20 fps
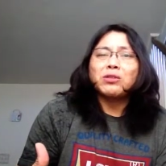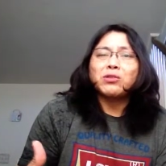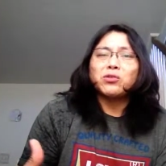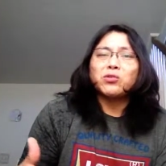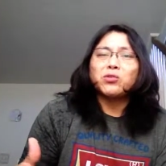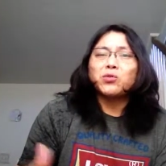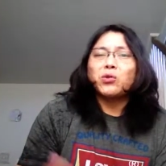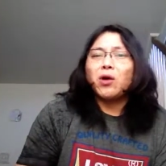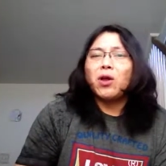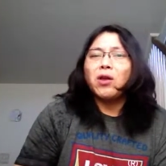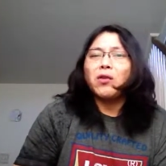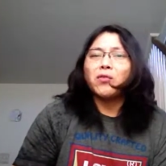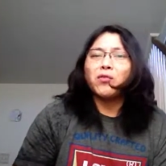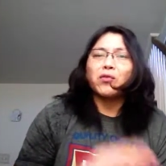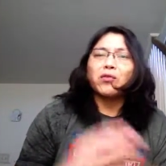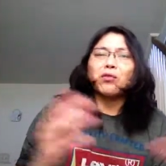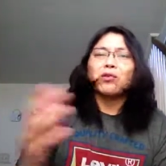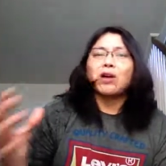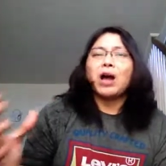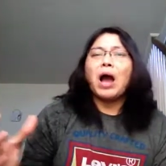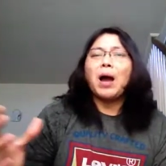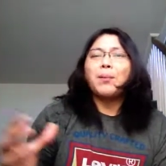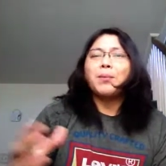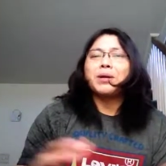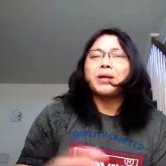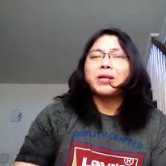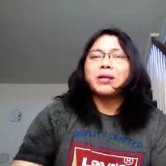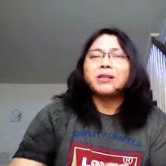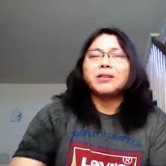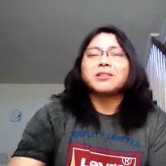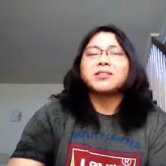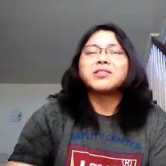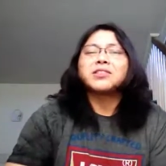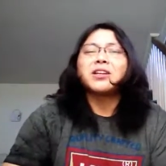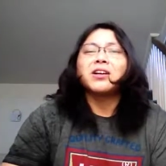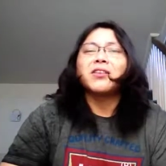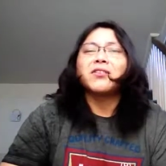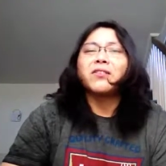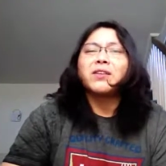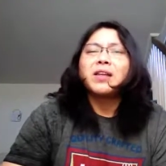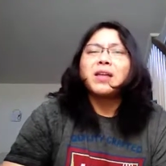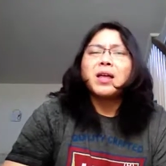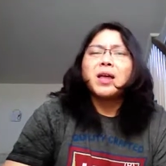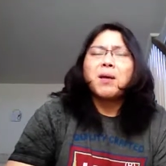to do all of her comedy and stuff.